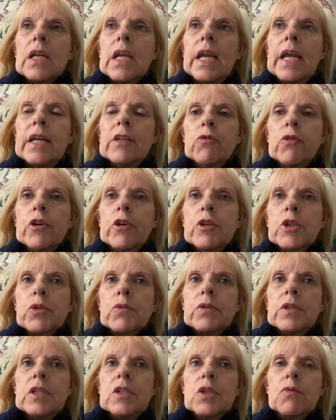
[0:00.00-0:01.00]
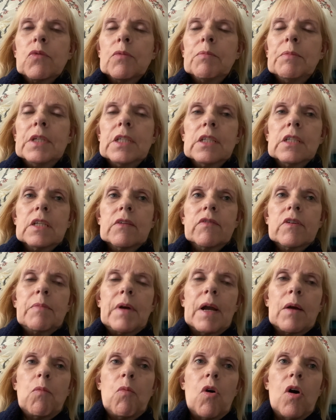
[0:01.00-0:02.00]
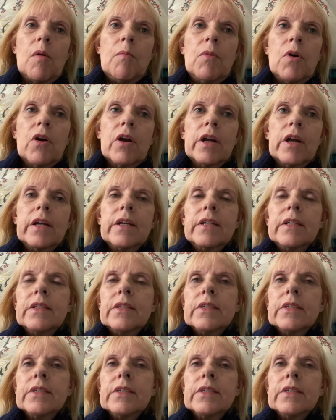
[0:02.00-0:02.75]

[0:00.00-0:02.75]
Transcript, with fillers: And groceries will be delivered by Walmart.